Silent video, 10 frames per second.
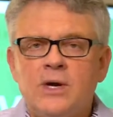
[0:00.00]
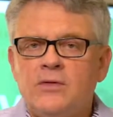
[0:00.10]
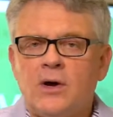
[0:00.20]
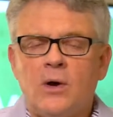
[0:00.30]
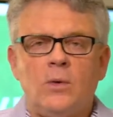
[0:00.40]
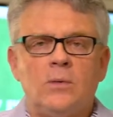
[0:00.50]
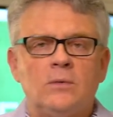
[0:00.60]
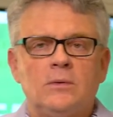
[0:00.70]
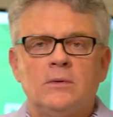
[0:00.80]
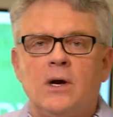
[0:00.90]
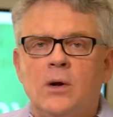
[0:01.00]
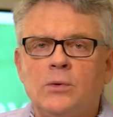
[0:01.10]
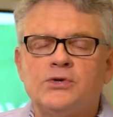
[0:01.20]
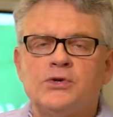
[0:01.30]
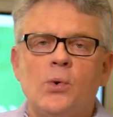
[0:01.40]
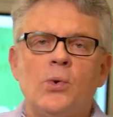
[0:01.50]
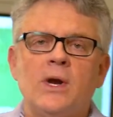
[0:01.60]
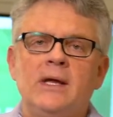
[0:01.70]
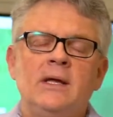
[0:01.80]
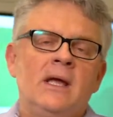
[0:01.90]
read the whole
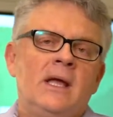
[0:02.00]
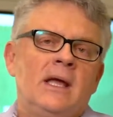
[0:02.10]
story,